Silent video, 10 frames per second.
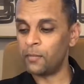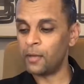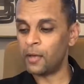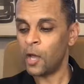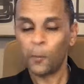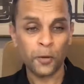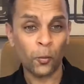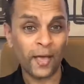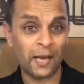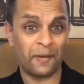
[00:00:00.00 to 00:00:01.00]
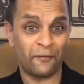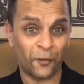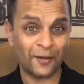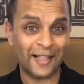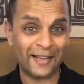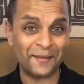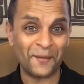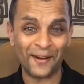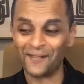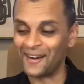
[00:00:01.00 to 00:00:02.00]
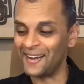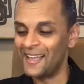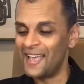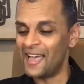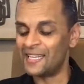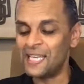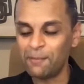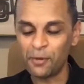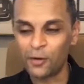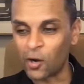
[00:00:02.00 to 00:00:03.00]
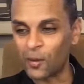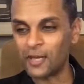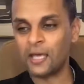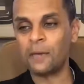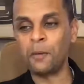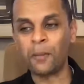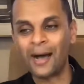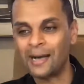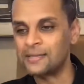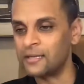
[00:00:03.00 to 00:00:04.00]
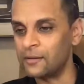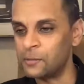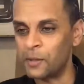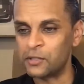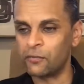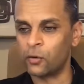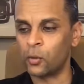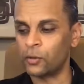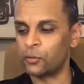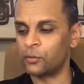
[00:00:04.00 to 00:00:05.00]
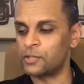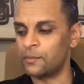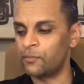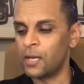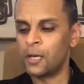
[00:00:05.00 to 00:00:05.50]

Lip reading: help you wake up at 4 o'clock in the morning, right? And keep you going and keep you positive, especially if you're going through some